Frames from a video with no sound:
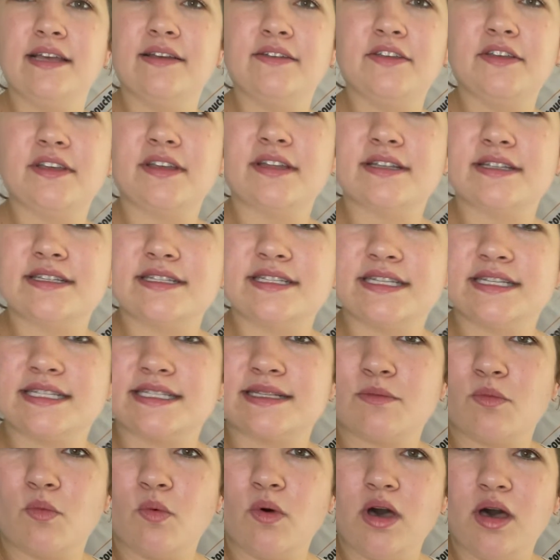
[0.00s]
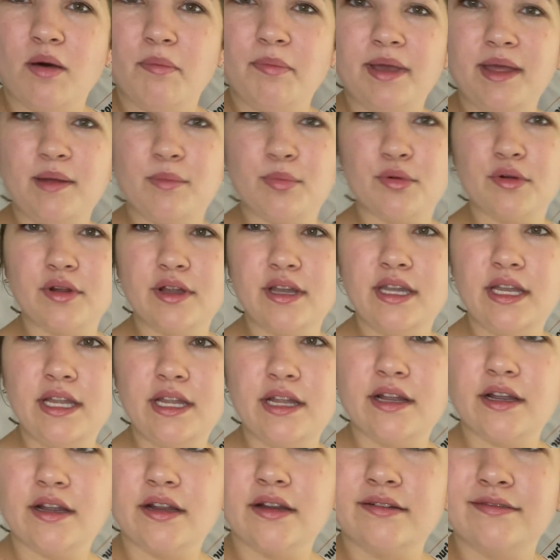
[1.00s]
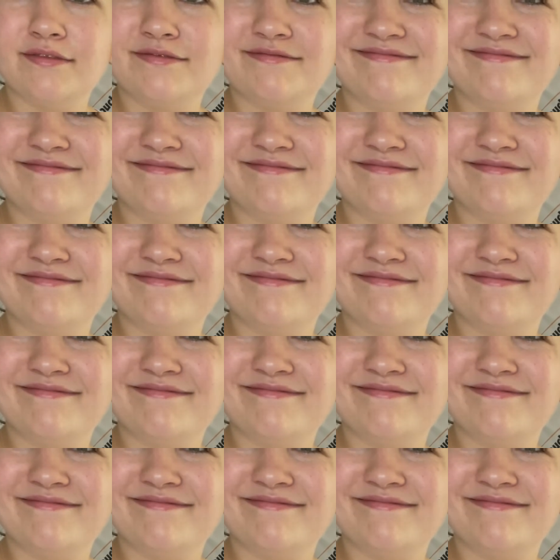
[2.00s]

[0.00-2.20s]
You can see some wallpaper in here.